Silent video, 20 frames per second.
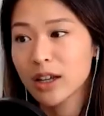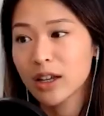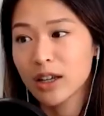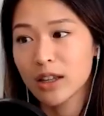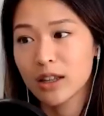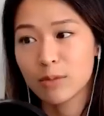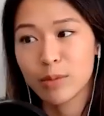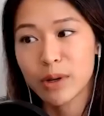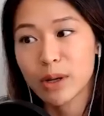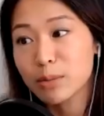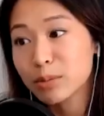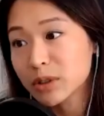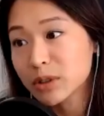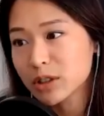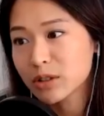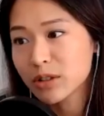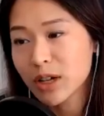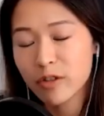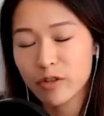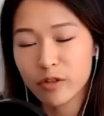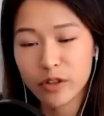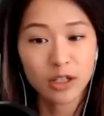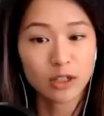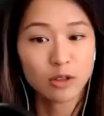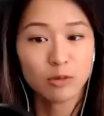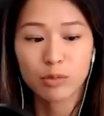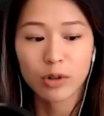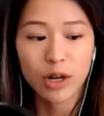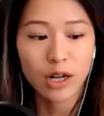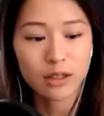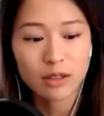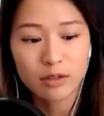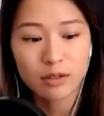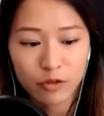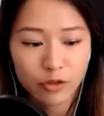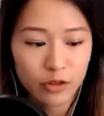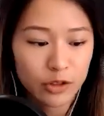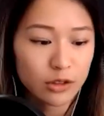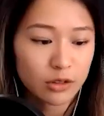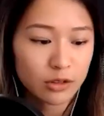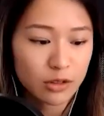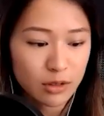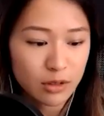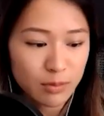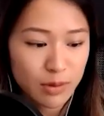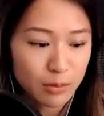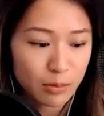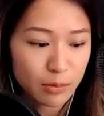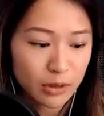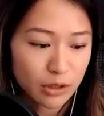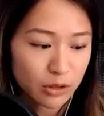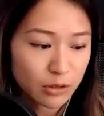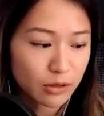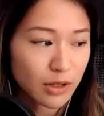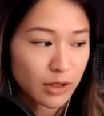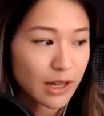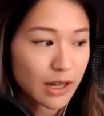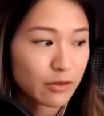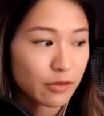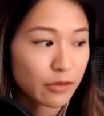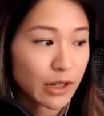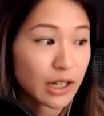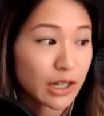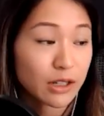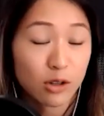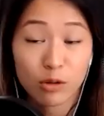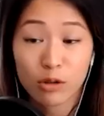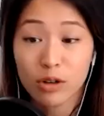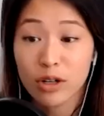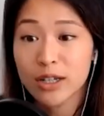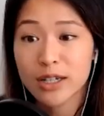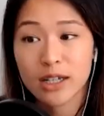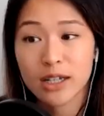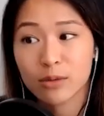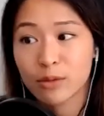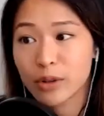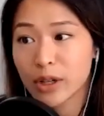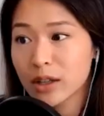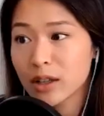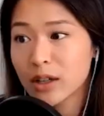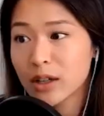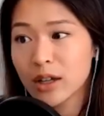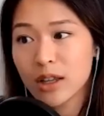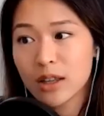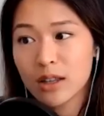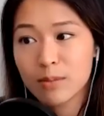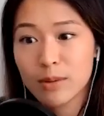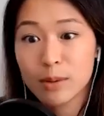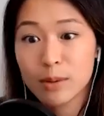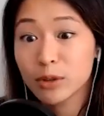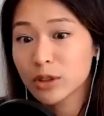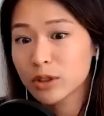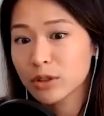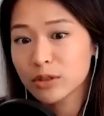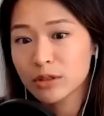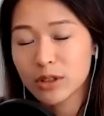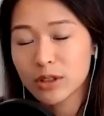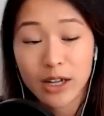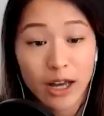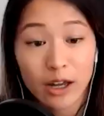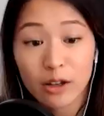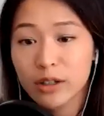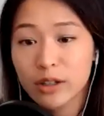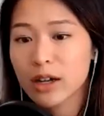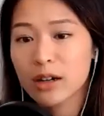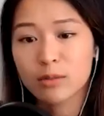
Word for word: the people who have, you know, brought them food, or the people who they've uh, quarantined with, the people who, the healthcare